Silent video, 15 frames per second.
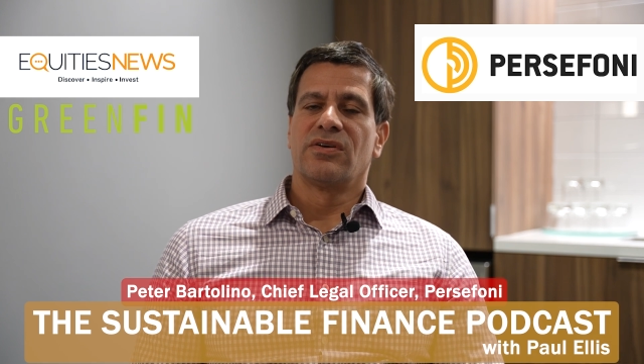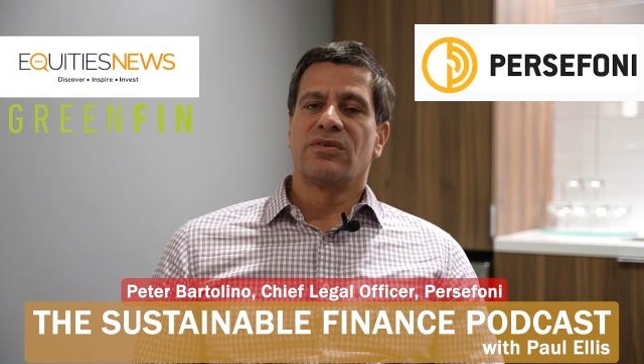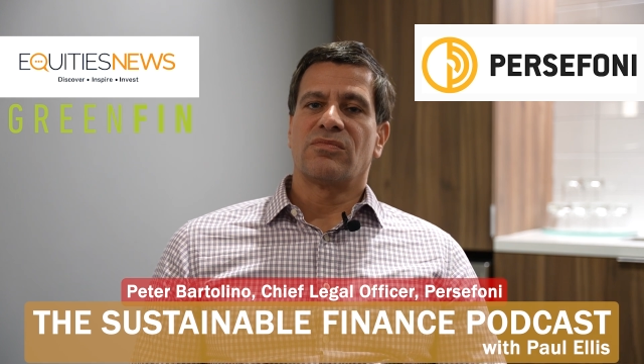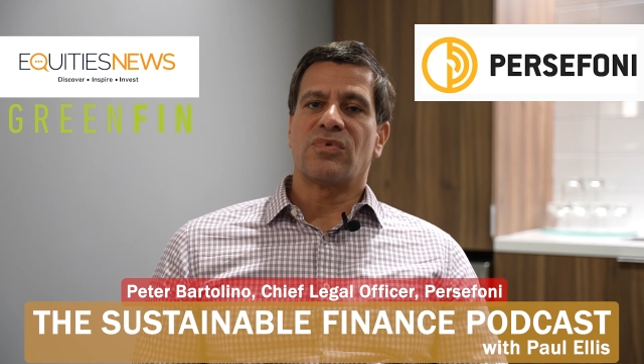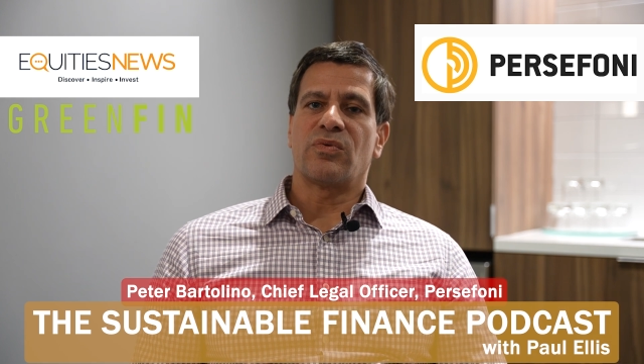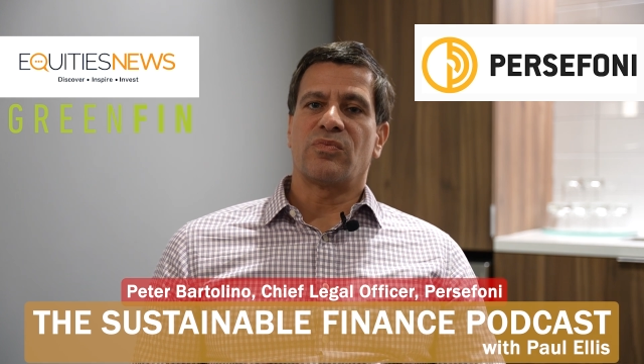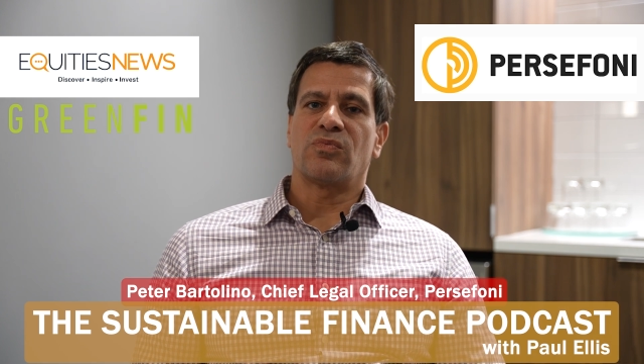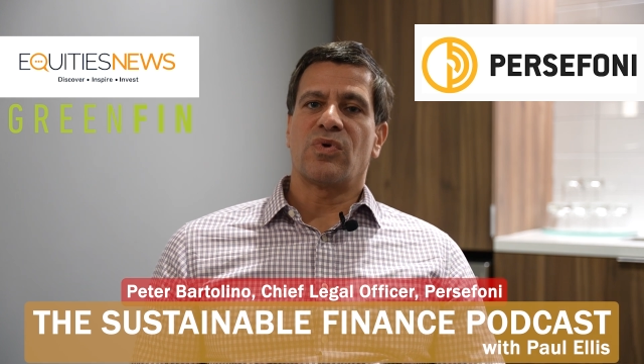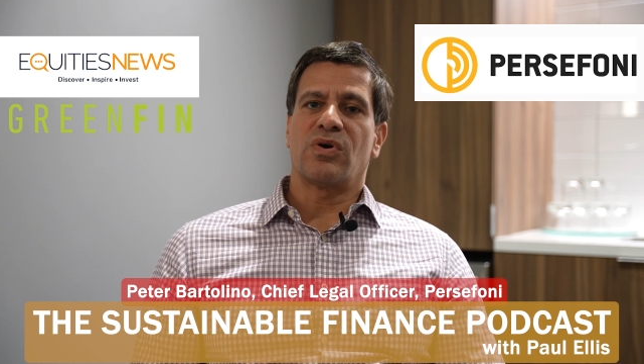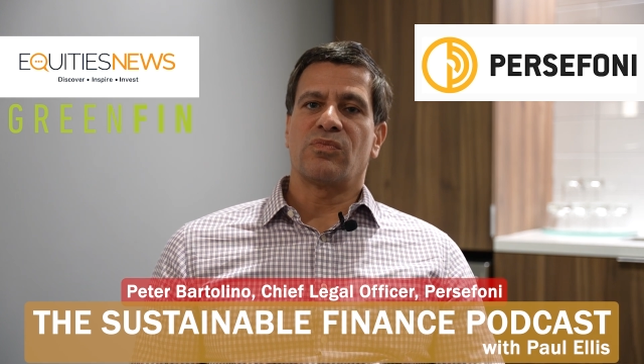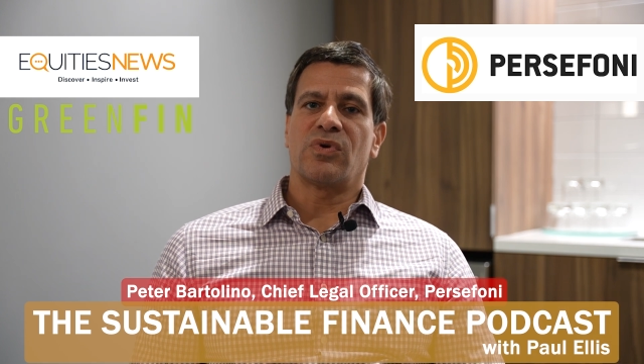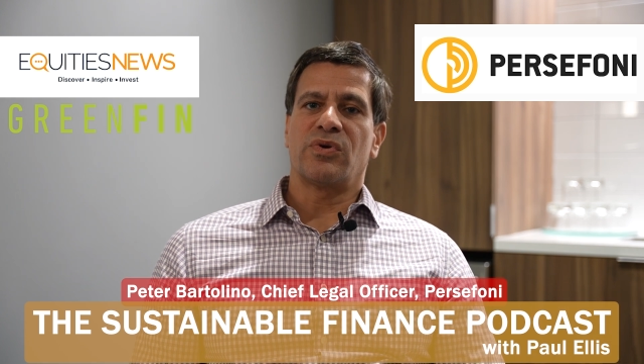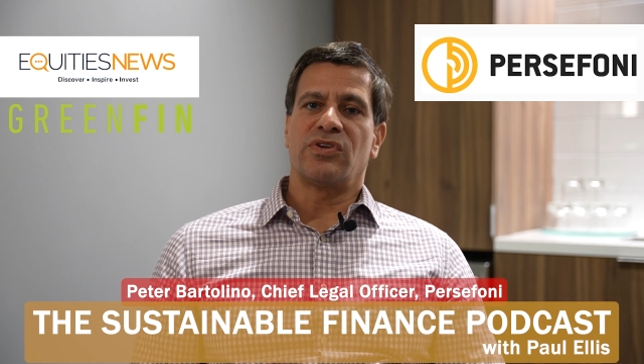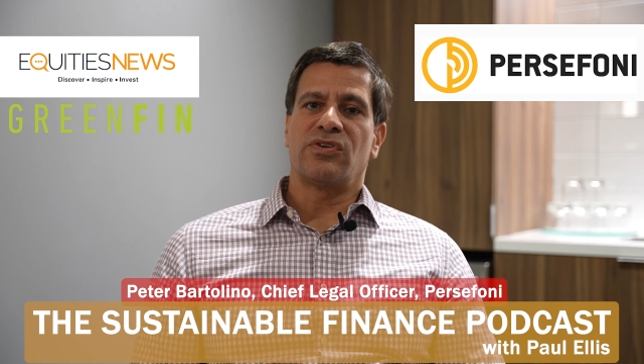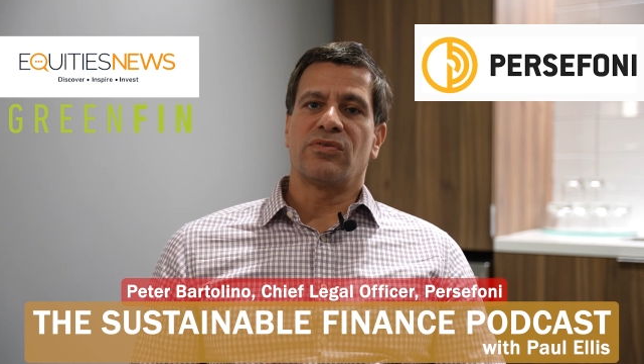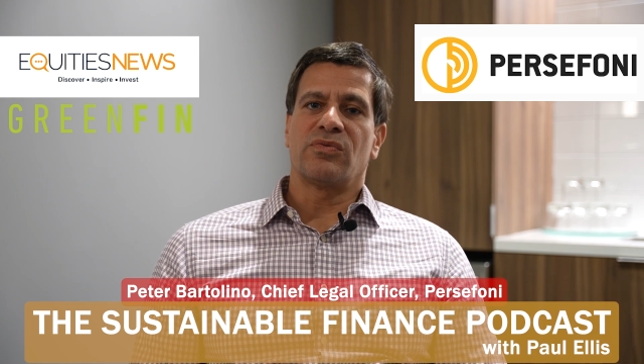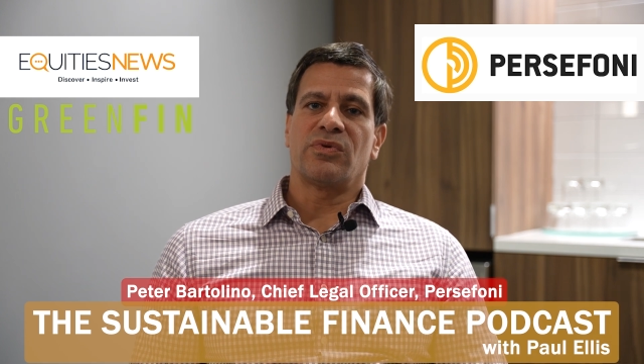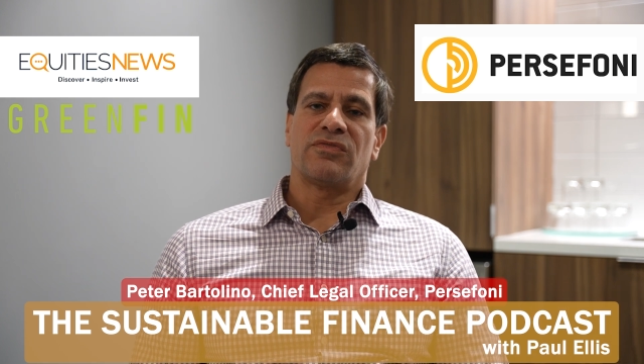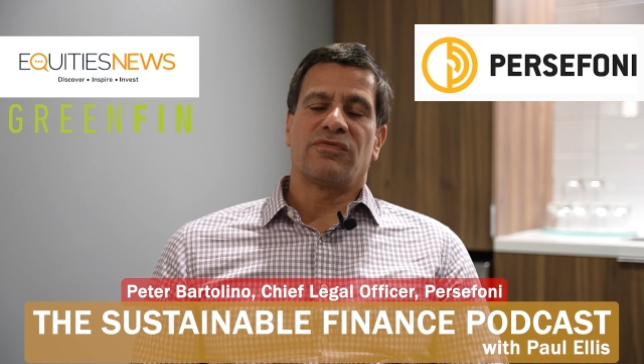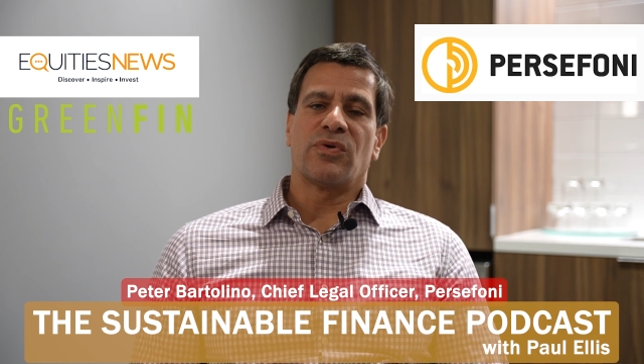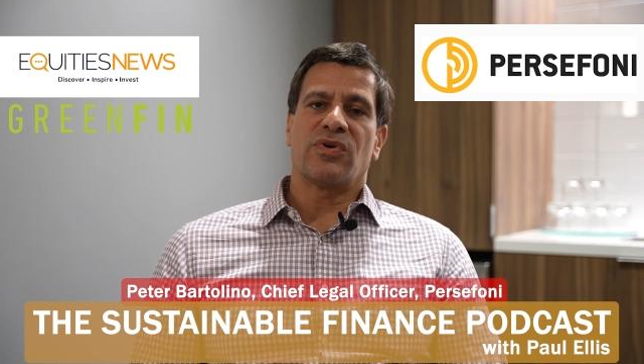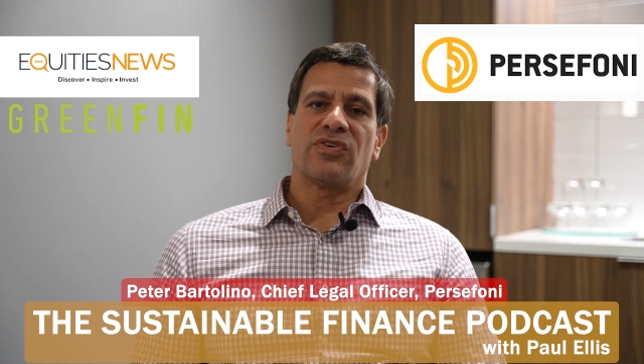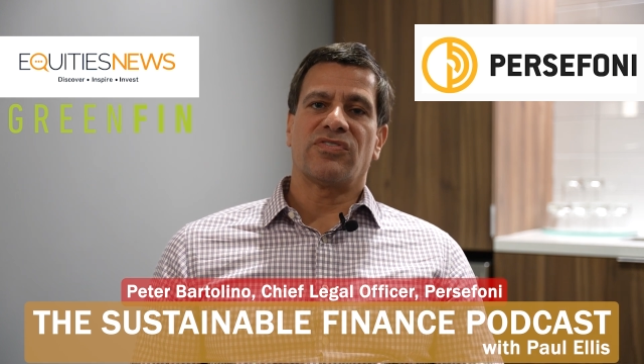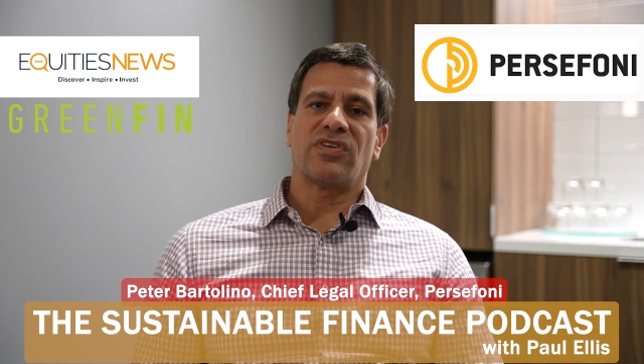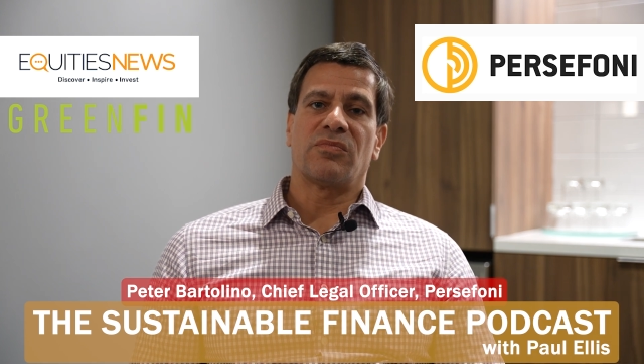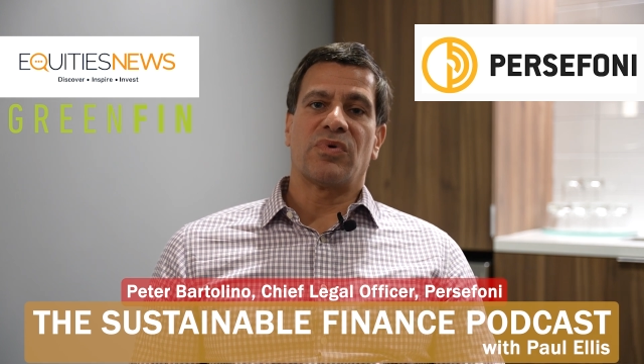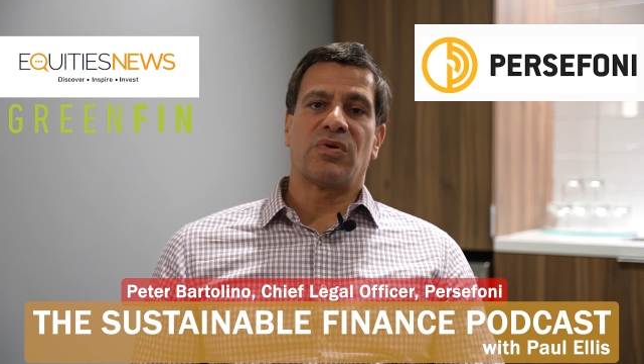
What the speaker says: what we do, we focus on.